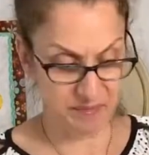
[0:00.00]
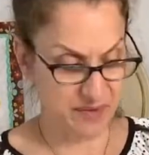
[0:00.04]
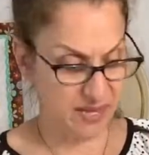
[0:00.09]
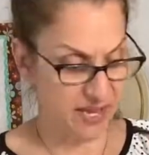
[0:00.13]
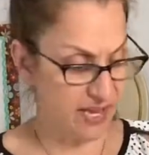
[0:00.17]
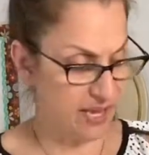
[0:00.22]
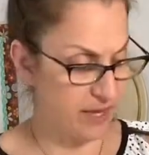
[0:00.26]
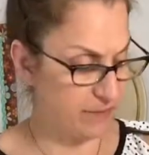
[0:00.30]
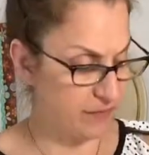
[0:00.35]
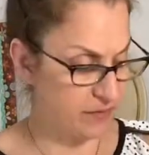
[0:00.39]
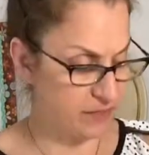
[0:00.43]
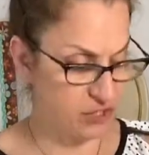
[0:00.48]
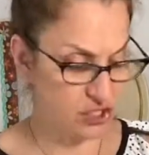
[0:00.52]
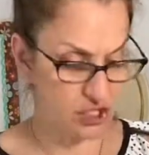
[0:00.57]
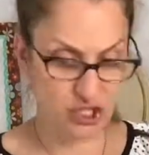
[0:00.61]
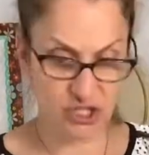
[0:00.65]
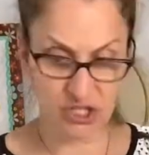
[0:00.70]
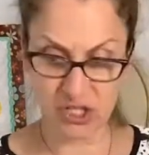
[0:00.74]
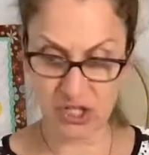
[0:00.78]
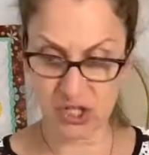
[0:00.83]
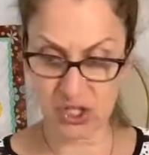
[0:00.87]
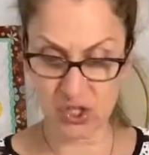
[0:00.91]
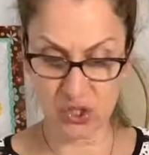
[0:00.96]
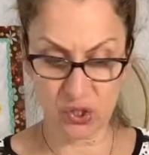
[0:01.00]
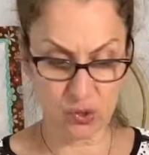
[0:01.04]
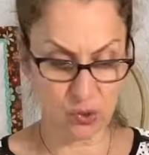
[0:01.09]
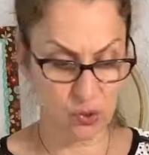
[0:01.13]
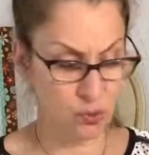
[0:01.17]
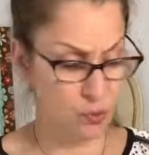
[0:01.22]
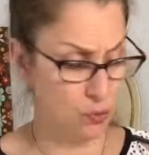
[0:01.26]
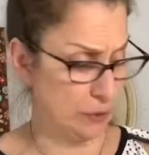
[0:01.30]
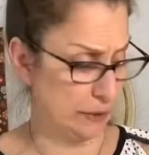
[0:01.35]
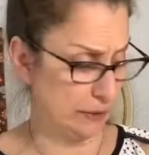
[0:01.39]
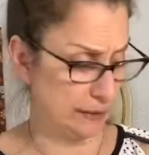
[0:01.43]
If it's just
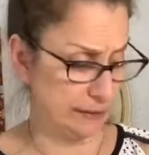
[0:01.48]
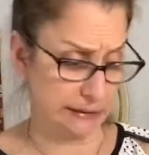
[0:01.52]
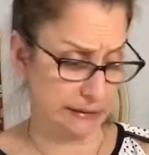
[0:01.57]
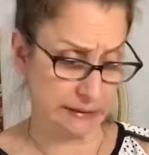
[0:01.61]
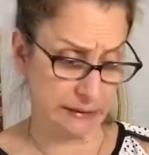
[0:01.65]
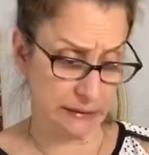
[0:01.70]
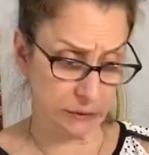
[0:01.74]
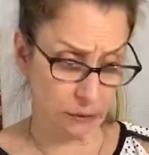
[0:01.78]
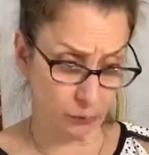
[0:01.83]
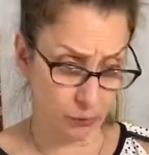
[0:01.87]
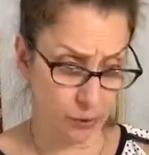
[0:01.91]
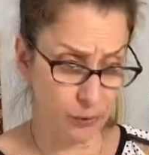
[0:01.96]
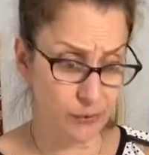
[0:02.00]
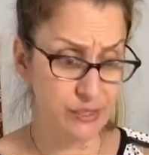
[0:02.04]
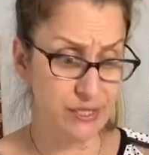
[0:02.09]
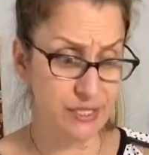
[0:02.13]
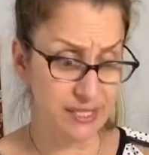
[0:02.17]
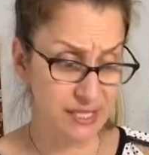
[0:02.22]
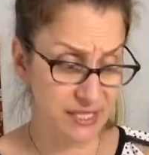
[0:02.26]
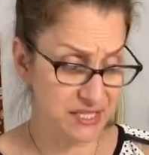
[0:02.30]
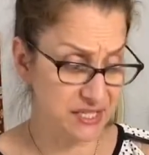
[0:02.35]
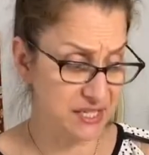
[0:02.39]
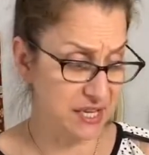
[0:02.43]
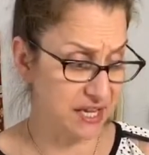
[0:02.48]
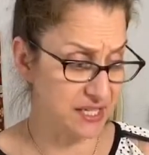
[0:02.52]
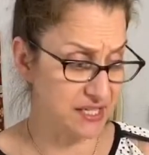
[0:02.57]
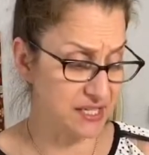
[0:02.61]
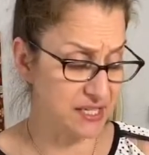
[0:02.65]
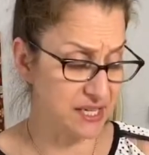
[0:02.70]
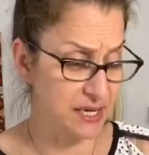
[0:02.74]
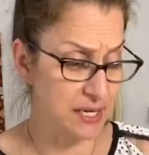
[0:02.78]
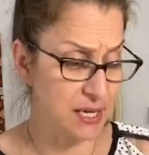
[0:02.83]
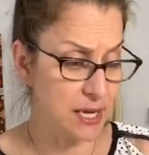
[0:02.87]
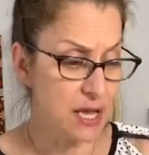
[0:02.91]
too gross and
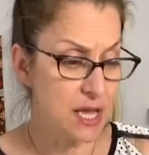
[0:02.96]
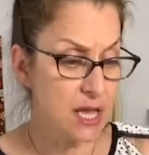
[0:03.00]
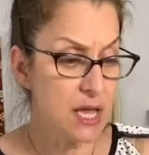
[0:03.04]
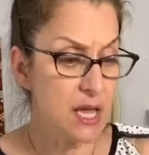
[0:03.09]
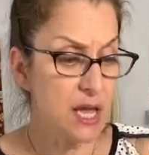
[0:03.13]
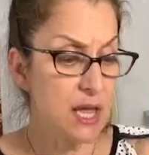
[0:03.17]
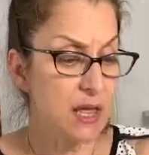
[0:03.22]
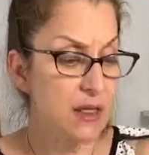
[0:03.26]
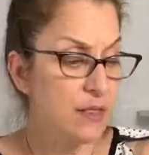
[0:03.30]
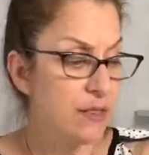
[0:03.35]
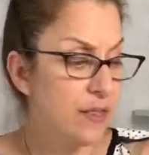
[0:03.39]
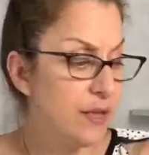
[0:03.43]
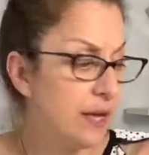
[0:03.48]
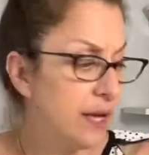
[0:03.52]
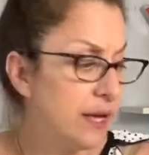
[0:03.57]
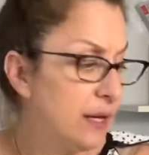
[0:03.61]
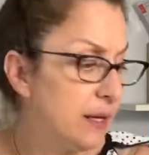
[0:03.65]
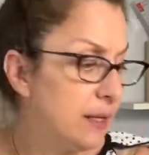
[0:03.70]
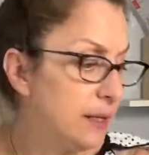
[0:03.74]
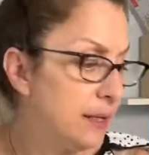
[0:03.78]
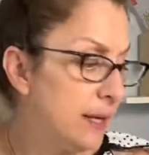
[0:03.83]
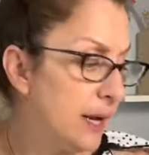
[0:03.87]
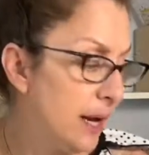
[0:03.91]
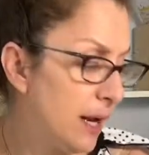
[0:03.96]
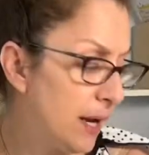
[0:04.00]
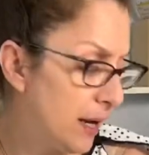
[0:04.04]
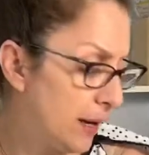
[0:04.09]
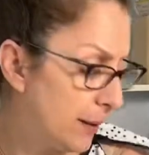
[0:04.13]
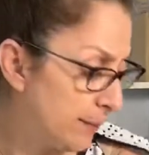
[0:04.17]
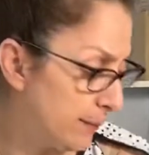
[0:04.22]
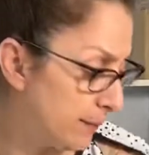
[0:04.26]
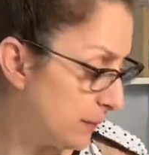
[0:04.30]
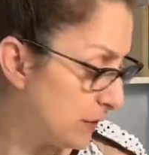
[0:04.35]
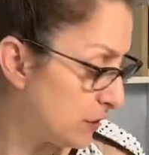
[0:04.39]
disgusting,
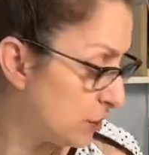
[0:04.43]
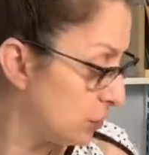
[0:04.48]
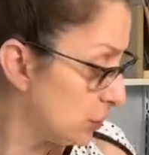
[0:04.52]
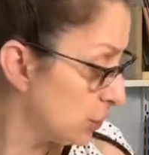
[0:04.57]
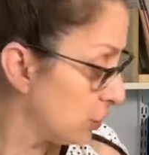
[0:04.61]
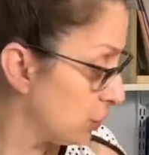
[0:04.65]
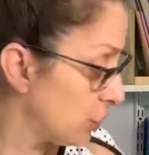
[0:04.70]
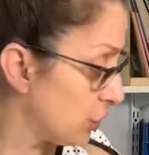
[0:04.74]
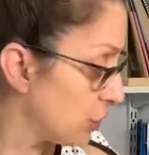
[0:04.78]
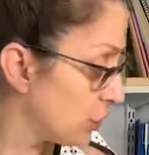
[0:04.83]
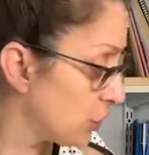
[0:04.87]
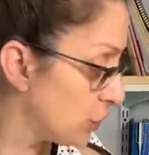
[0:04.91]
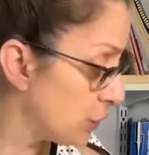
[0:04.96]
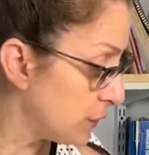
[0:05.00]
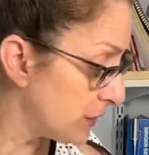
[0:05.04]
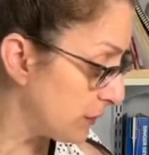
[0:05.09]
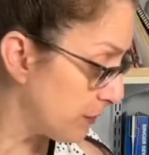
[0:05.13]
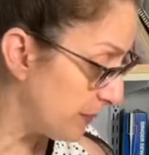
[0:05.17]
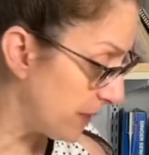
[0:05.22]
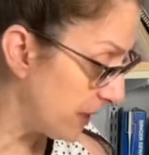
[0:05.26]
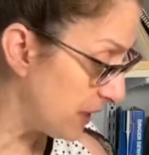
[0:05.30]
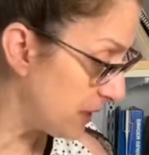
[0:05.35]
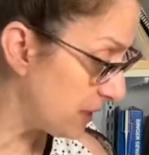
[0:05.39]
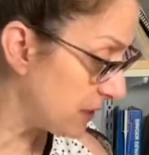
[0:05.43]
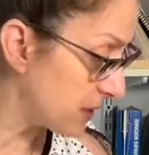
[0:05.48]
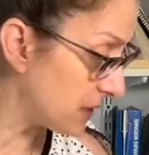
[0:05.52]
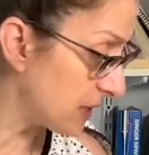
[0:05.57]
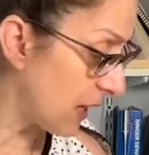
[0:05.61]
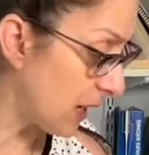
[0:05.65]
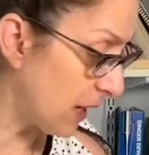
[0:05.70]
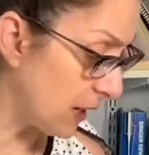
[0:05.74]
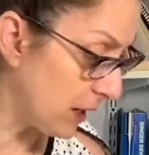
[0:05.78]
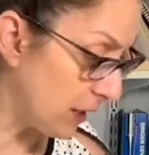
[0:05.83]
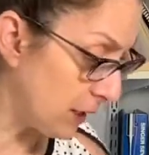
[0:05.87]
then just use a piece
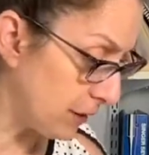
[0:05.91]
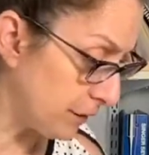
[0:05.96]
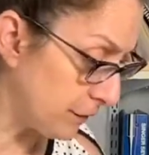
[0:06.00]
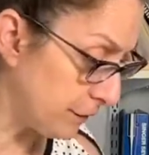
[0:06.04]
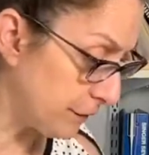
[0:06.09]
of